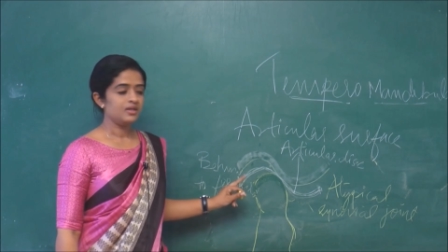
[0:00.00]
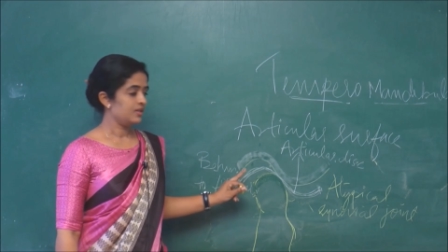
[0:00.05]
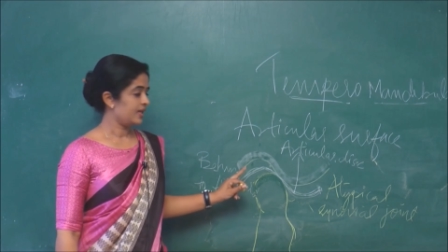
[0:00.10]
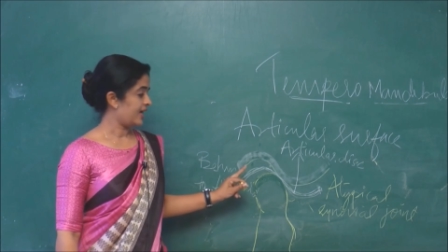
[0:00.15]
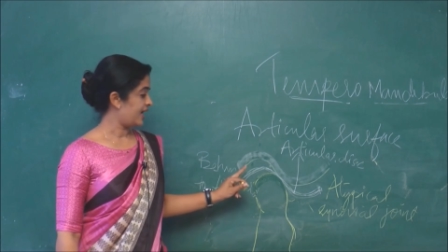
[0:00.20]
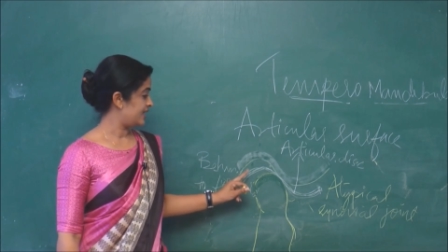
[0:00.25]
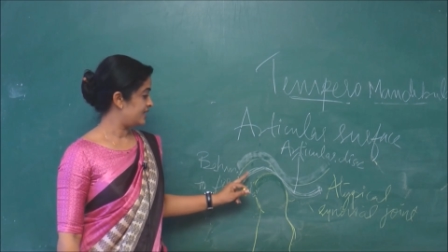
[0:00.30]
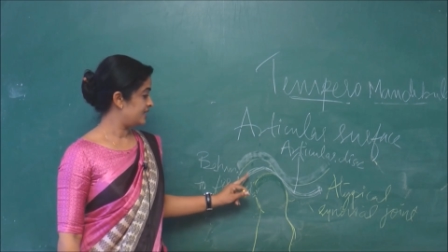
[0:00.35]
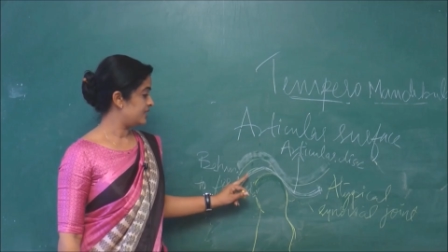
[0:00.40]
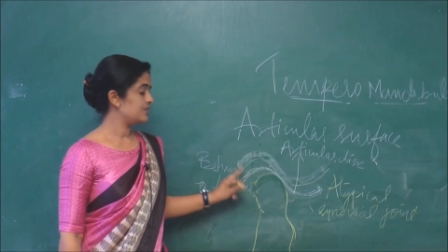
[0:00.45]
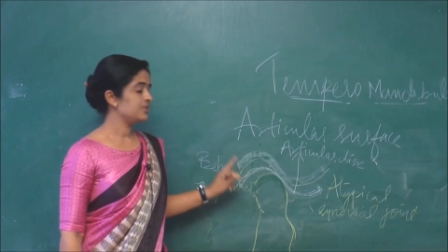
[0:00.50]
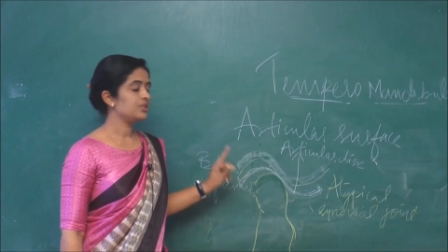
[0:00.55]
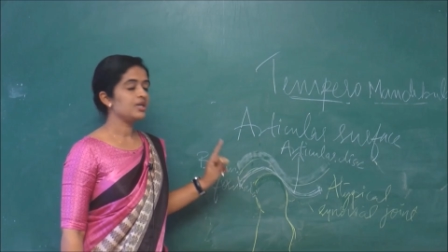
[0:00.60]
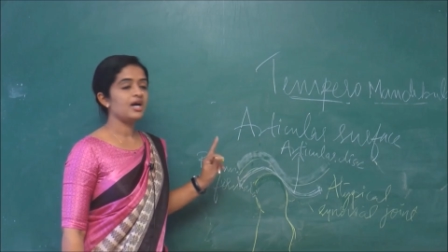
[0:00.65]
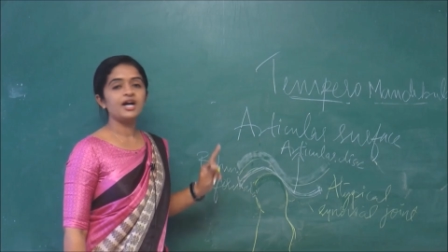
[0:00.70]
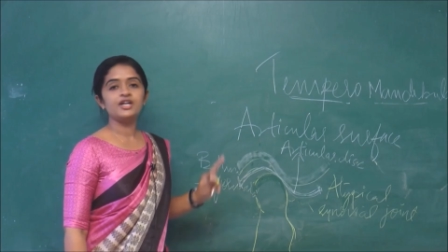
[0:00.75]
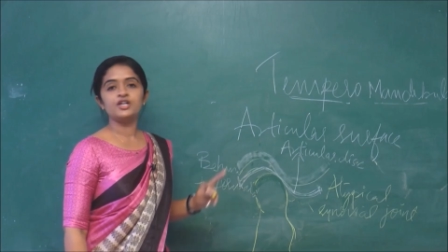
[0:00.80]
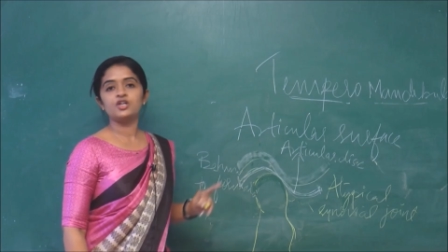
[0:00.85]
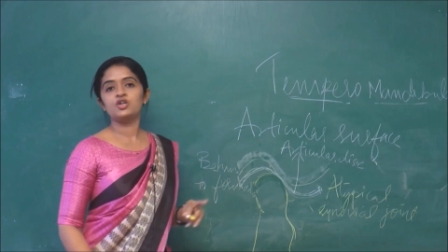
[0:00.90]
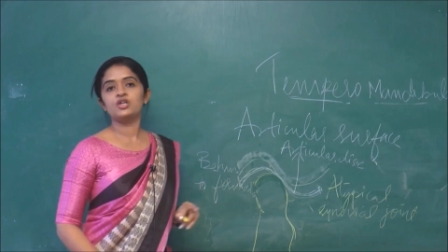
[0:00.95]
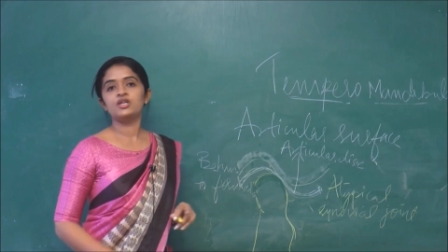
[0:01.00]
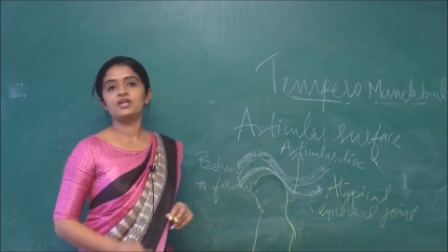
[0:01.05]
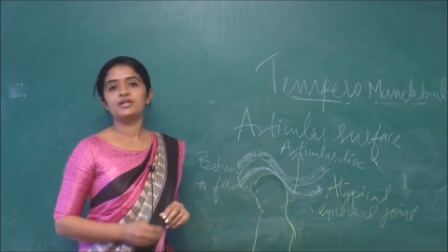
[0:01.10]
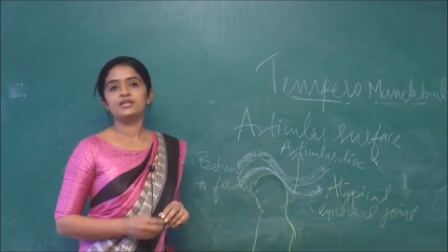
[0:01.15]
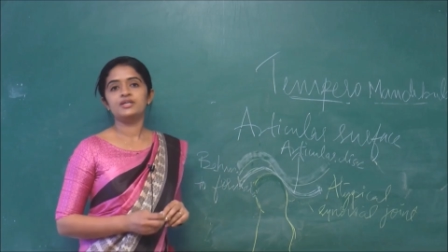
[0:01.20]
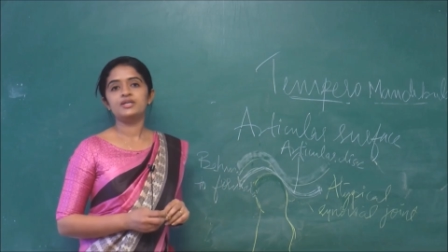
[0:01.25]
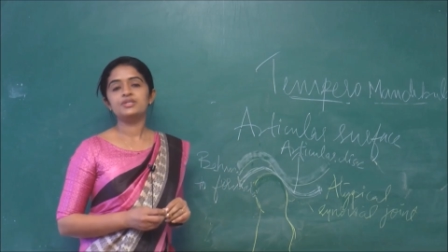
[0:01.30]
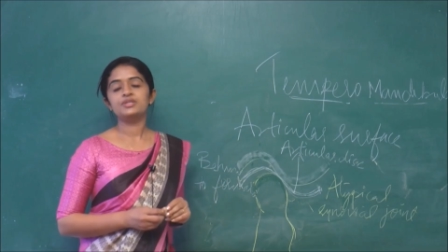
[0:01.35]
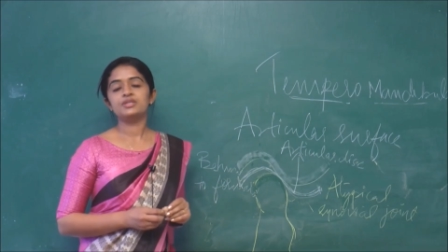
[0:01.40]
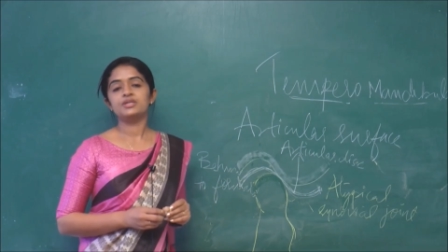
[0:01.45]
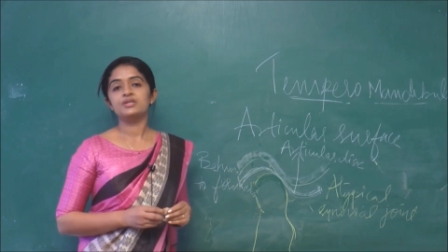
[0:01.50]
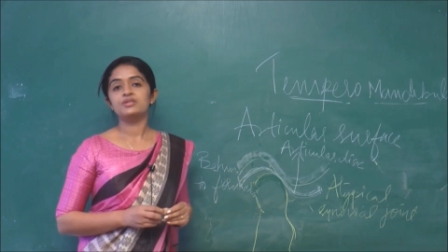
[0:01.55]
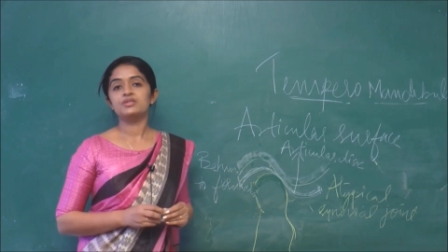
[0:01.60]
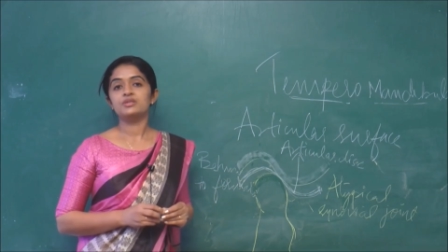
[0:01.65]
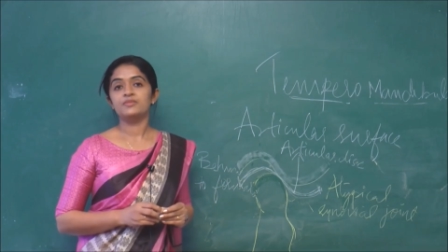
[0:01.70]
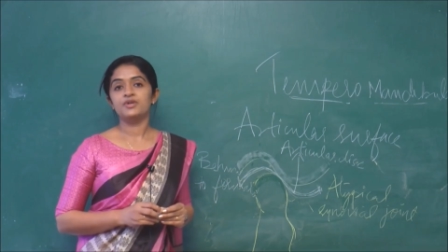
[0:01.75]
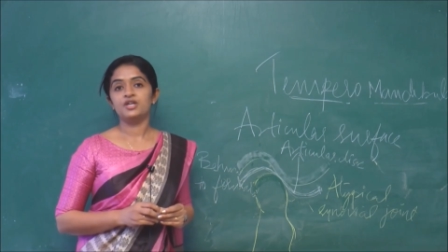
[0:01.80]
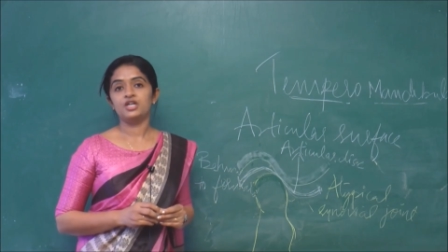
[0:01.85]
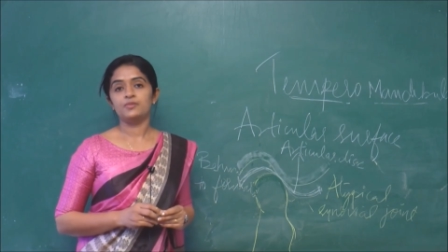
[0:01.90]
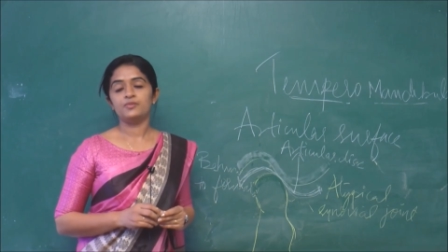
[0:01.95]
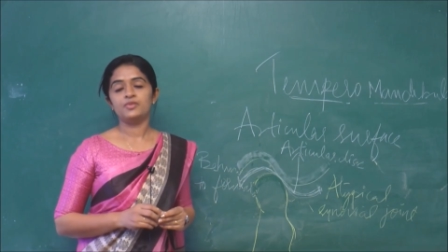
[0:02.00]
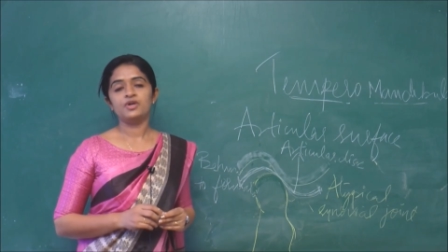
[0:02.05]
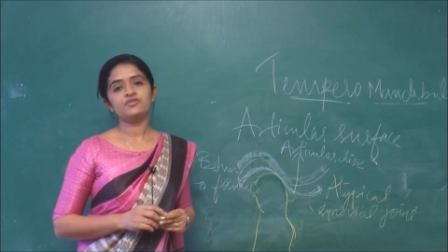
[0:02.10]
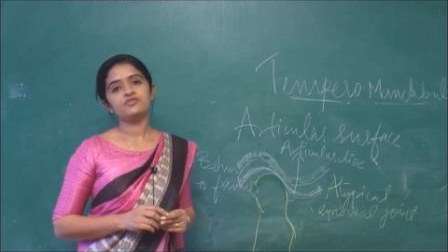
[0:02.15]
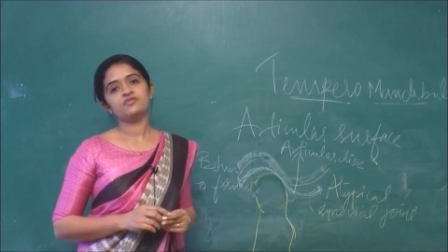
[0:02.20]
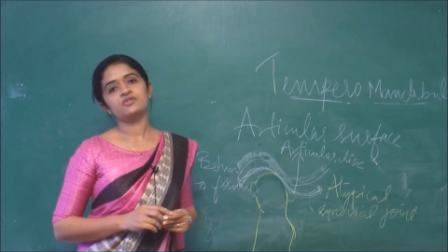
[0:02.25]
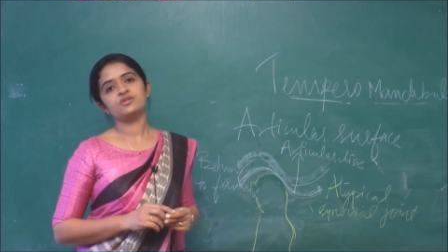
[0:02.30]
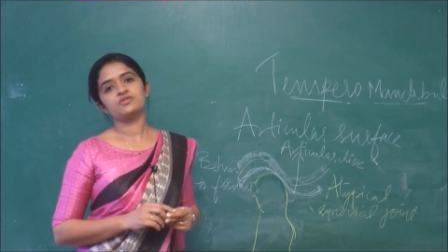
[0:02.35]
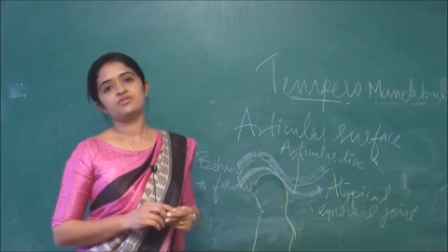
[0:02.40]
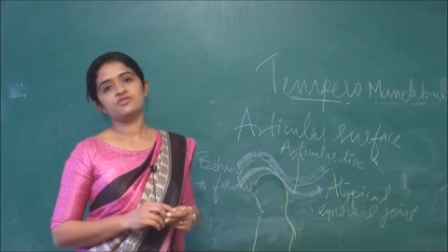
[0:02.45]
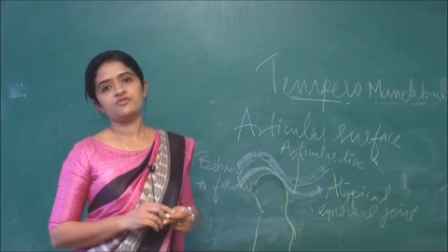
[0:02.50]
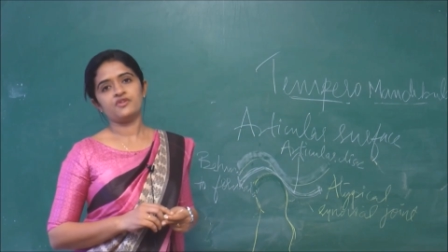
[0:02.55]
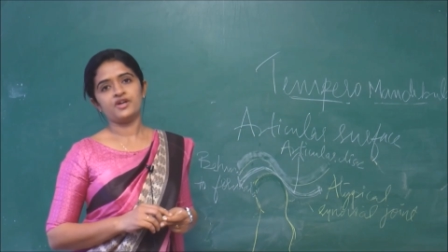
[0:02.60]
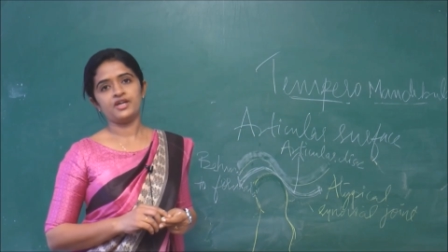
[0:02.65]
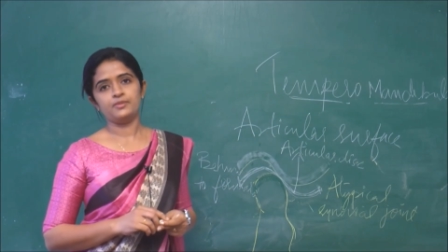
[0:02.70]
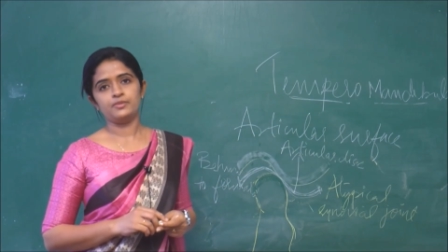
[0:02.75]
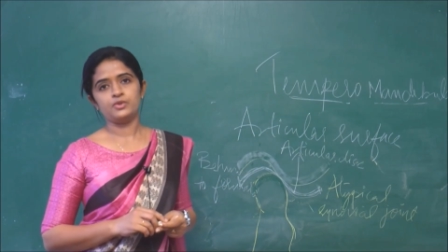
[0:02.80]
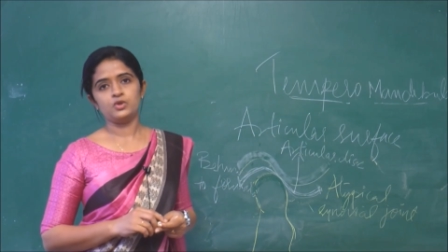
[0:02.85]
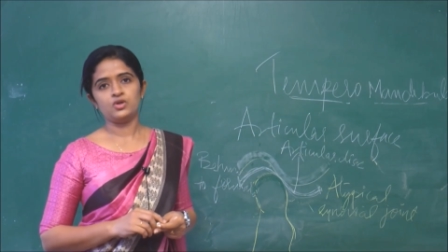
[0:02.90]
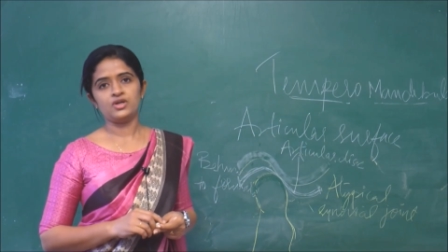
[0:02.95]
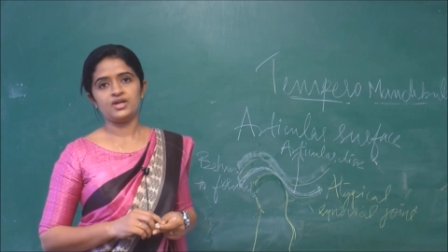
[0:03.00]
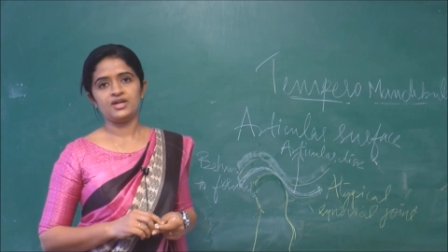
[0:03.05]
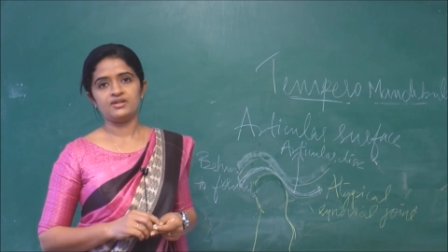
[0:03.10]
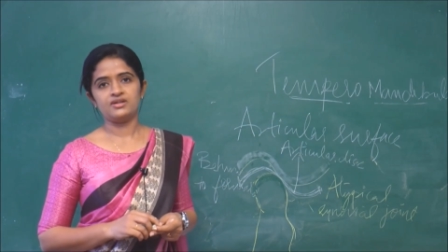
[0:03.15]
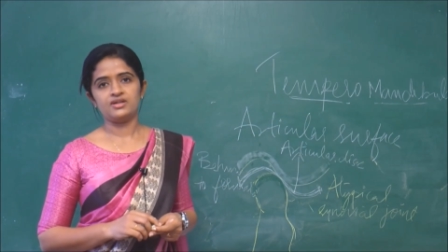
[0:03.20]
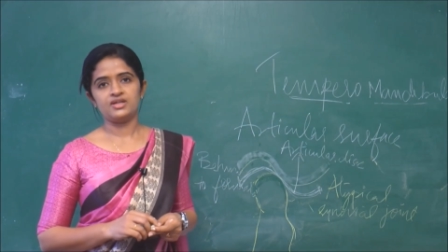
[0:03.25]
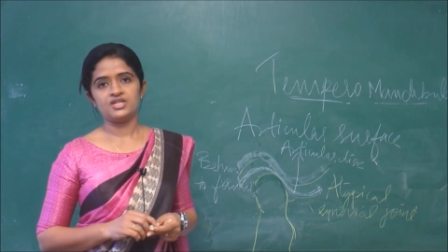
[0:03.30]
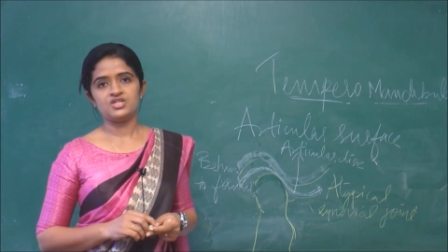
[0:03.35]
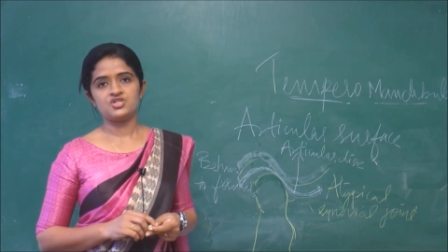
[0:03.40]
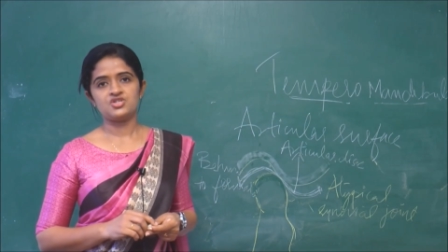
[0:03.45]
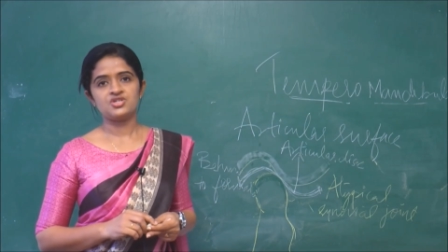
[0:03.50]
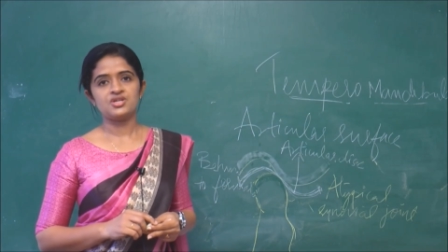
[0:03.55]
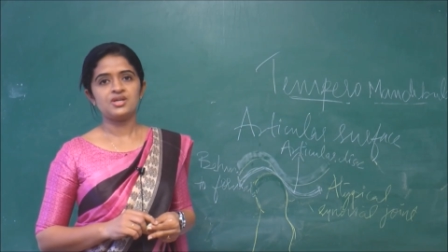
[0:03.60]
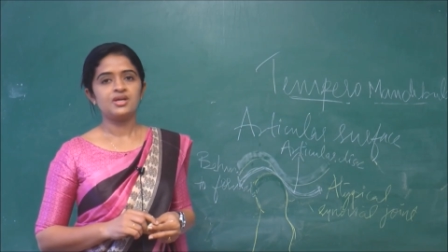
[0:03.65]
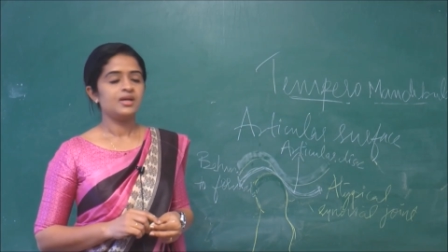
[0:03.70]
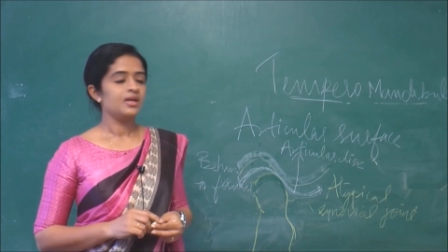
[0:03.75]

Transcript: And this articular disc is made up of fibrocartilage.